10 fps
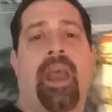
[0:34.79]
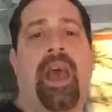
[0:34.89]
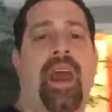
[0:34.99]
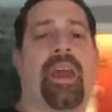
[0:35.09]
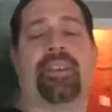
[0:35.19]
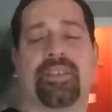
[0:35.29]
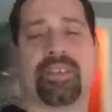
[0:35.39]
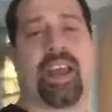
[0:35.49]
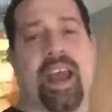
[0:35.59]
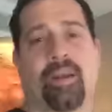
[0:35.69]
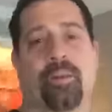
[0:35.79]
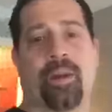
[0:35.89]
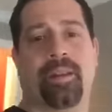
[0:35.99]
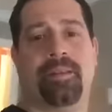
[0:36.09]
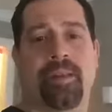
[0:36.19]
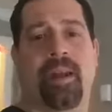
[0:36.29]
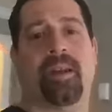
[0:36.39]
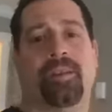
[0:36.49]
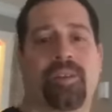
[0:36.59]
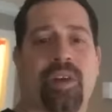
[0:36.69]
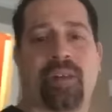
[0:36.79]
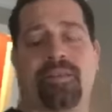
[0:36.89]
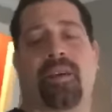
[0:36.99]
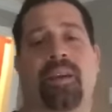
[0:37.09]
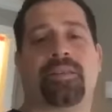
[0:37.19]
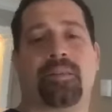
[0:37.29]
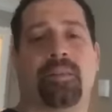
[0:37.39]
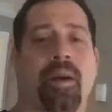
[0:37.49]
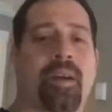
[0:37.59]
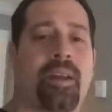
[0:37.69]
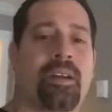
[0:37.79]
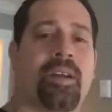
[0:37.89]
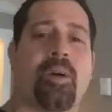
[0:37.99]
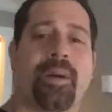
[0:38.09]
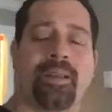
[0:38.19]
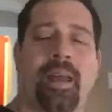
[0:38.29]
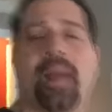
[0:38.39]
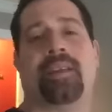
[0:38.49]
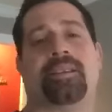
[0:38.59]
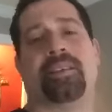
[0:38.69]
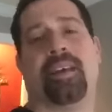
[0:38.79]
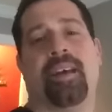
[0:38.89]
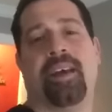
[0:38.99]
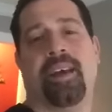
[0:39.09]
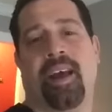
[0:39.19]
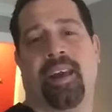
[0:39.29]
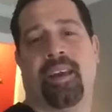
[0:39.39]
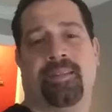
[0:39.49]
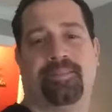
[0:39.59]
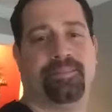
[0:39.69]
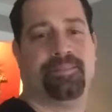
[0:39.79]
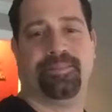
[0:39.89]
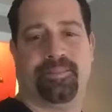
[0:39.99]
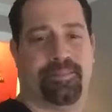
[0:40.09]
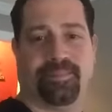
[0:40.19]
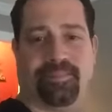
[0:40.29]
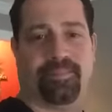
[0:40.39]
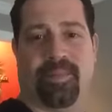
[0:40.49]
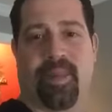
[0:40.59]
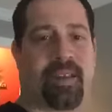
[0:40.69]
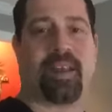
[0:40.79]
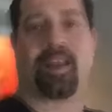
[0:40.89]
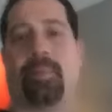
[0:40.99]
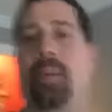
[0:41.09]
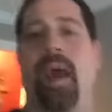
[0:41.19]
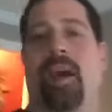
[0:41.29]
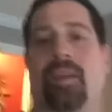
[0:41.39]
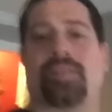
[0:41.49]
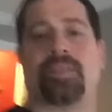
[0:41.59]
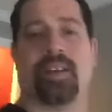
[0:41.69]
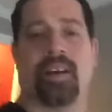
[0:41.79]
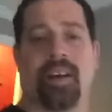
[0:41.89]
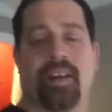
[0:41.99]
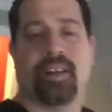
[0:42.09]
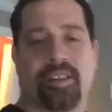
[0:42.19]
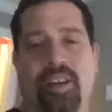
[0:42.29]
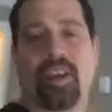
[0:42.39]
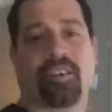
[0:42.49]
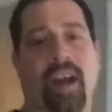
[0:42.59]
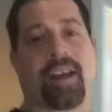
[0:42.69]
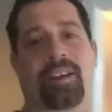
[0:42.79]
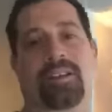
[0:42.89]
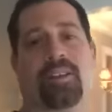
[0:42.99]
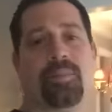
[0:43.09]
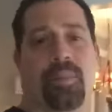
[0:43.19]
And I understand when, you know, you're trying to find somebody and you go on dates and nothing compares to your ex.